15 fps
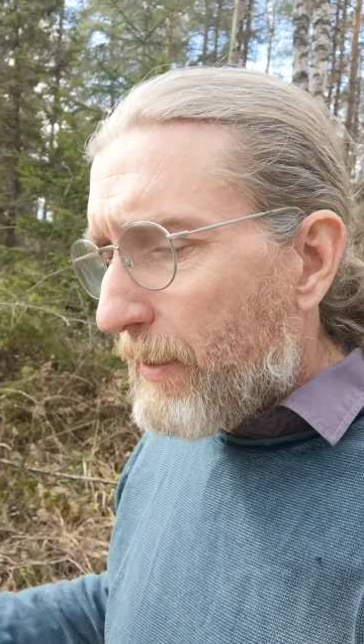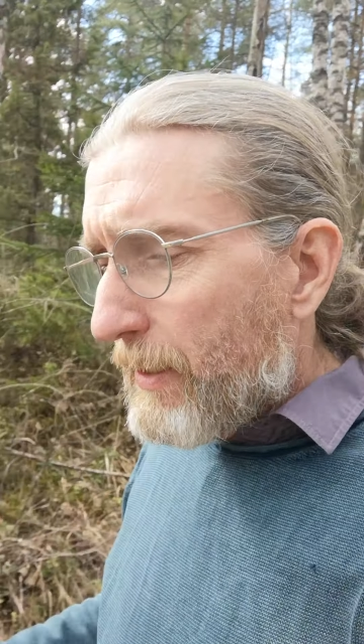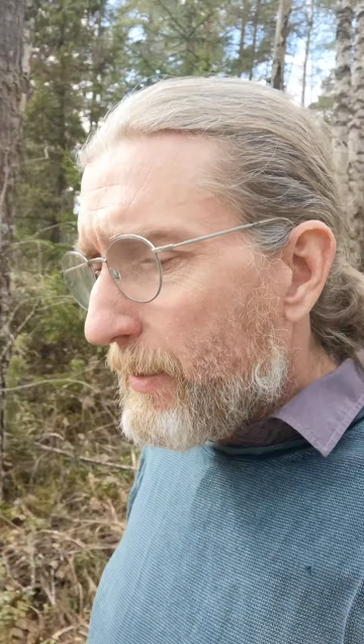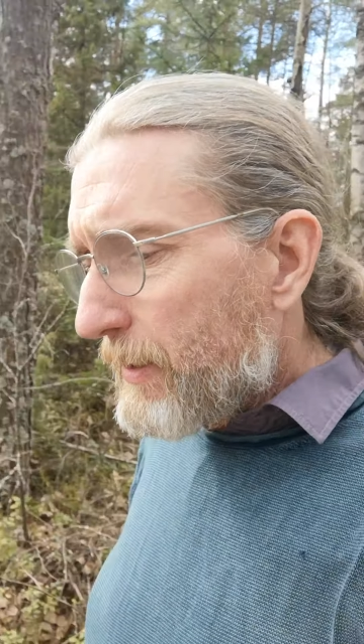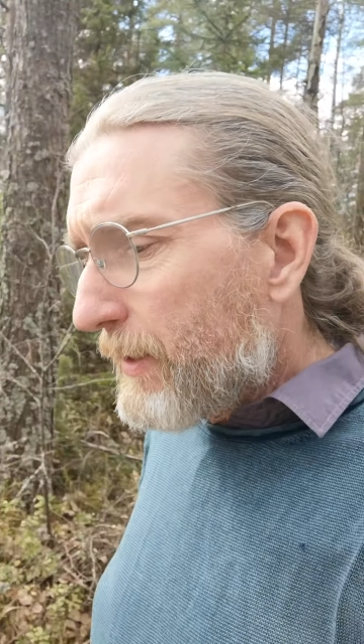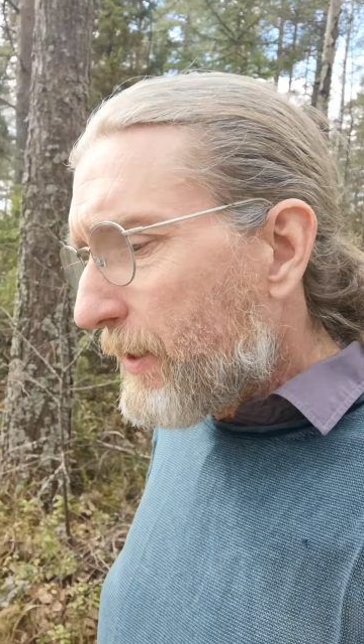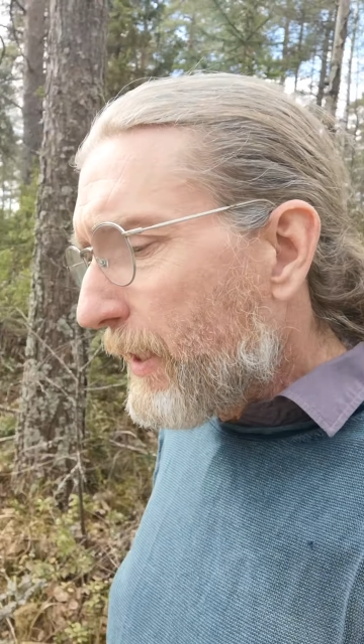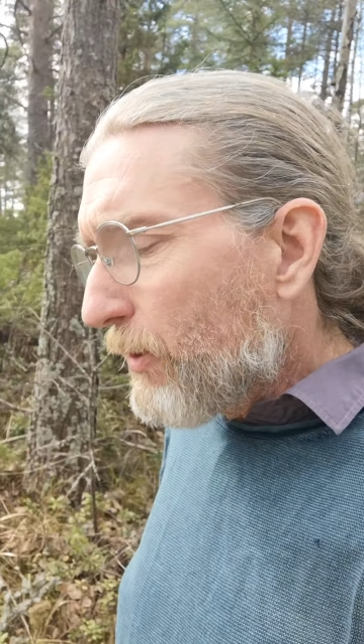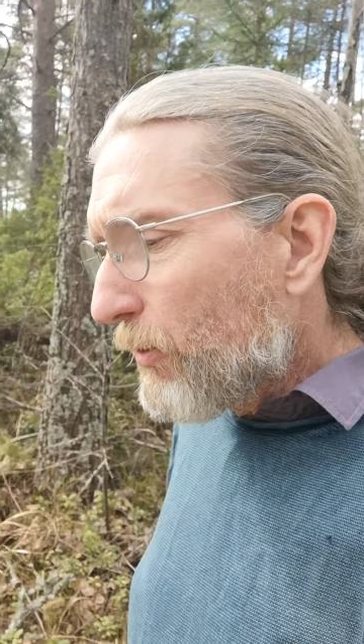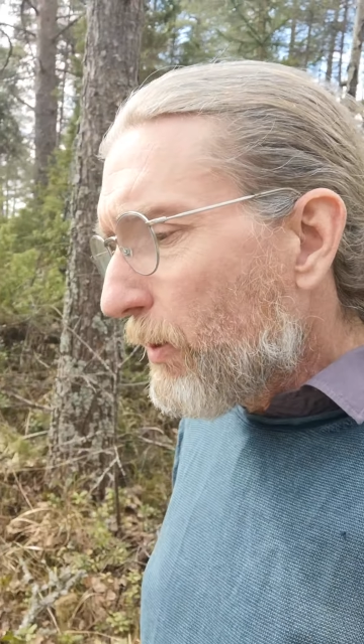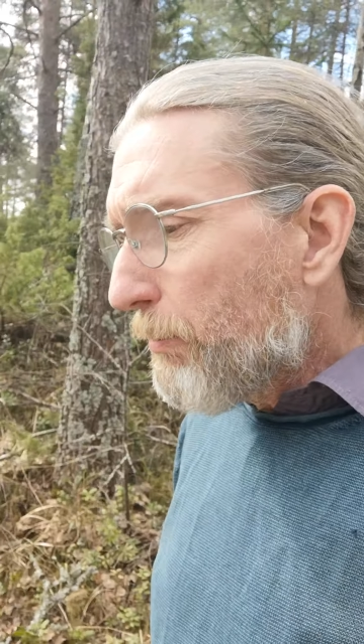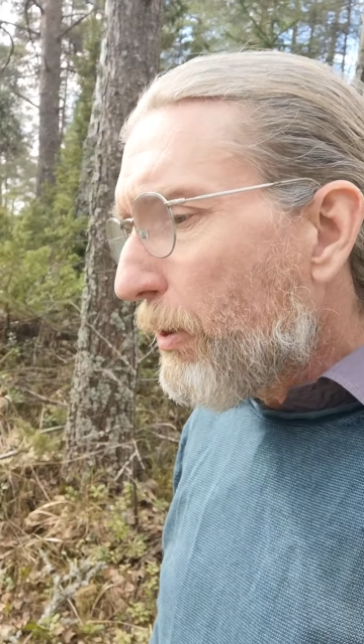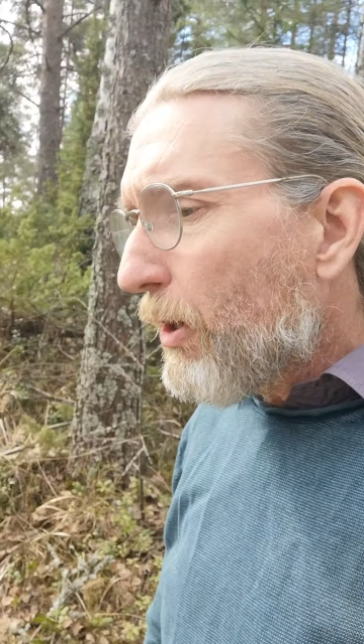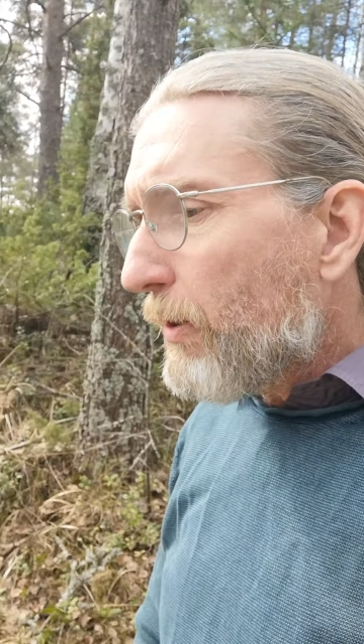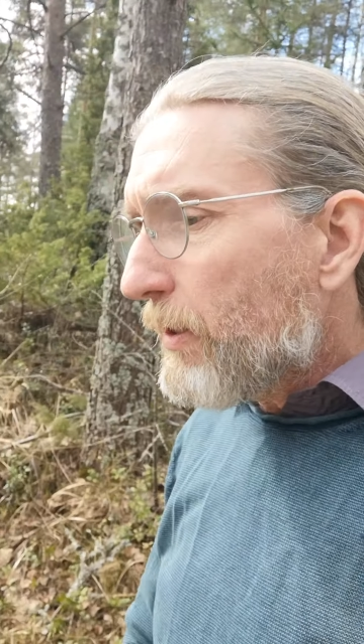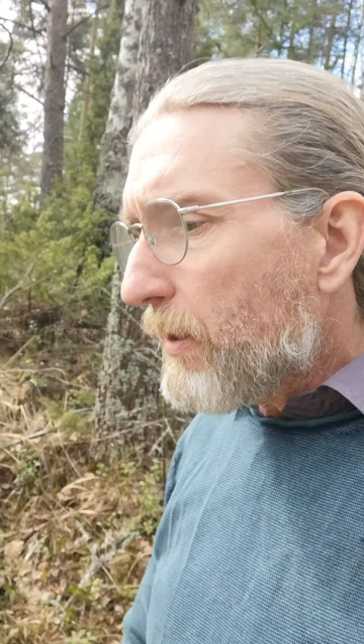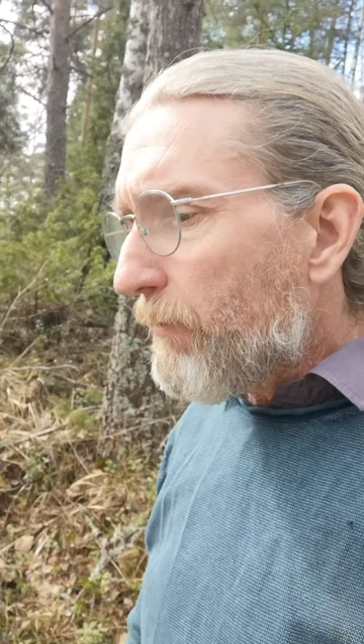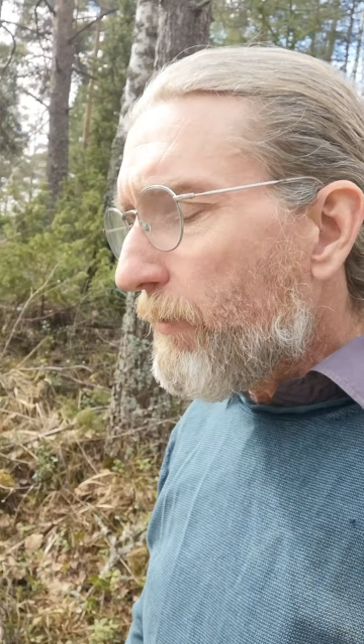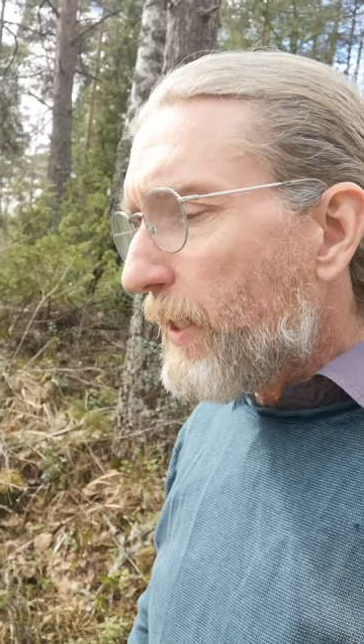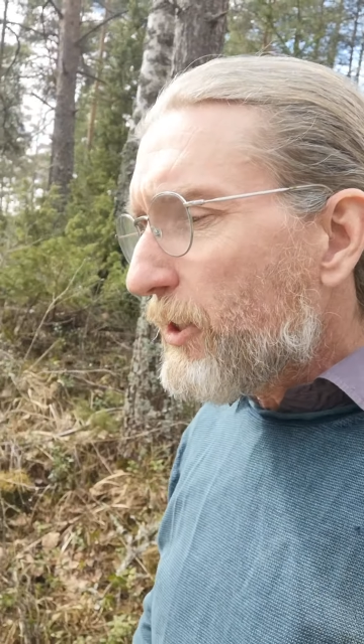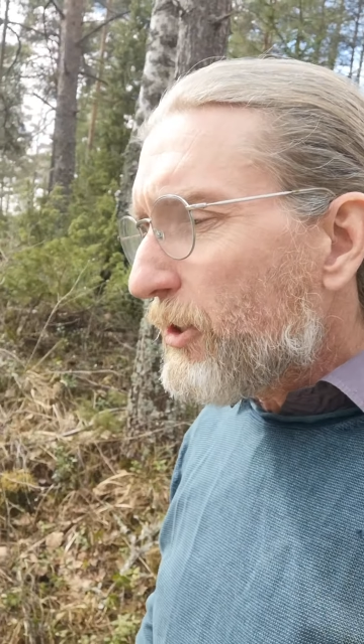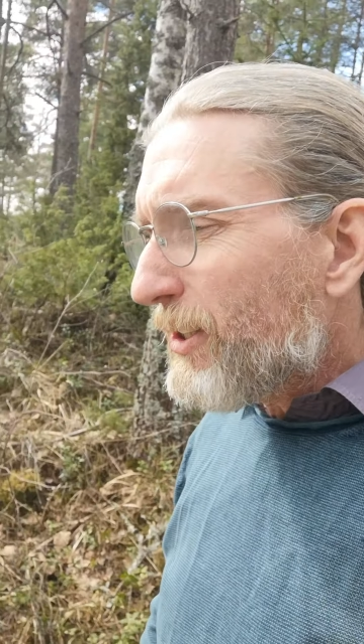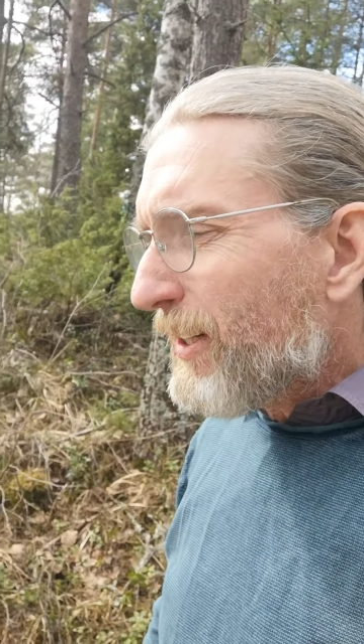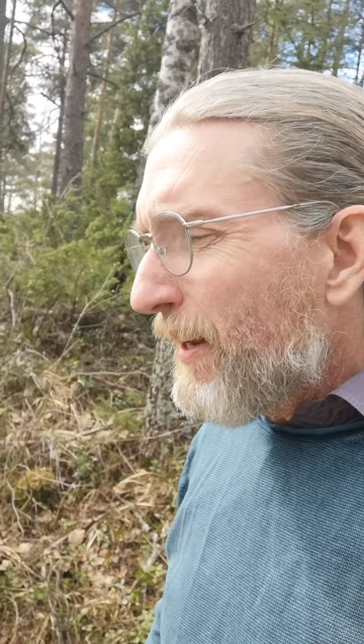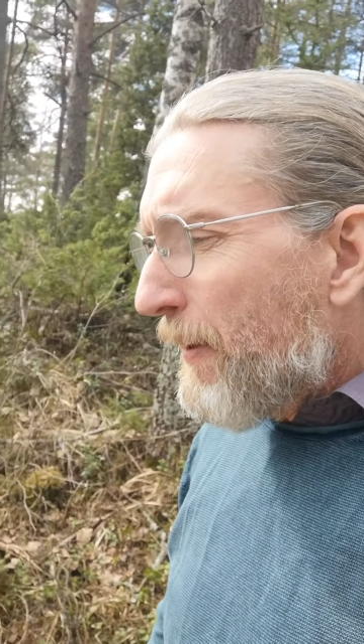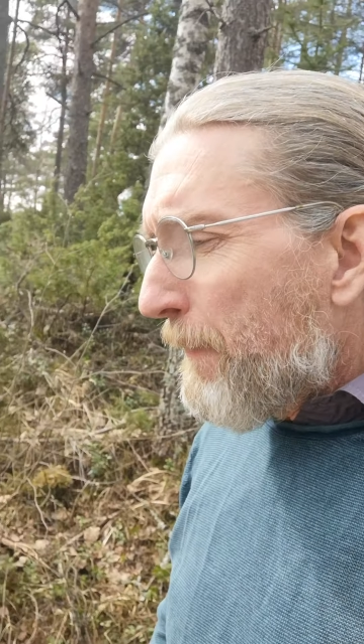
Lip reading: There's this thing called the Berne Convention.